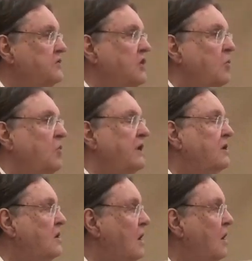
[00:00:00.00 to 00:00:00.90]
so we
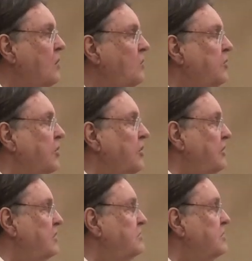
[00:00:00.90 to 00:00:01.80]
know you're
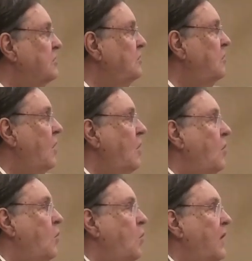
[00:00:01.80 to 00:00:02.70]
going to do
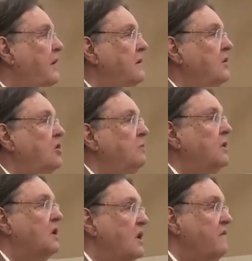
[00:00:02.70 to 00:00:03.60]
what
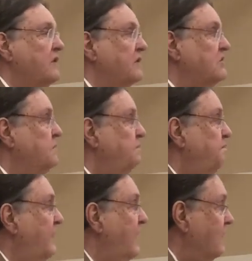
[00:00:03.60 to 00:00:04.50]
human love
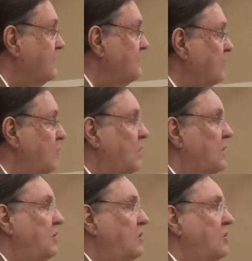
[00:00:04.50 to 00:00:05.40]
expects and
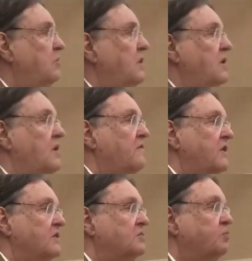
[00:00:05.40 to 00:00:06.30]
what human
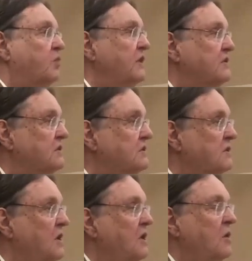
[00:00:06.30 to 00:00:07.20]
love expresses,